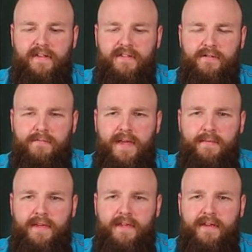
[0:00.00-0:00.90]
So
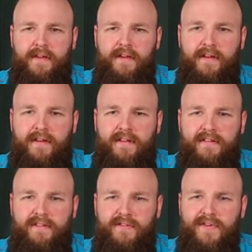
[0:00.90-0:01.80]
maybe
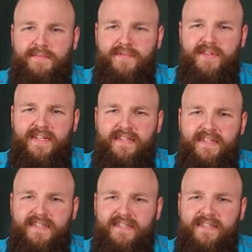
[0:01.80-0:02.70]
the 30%
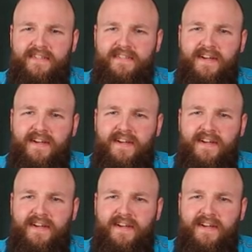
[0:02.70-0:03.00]
isn't a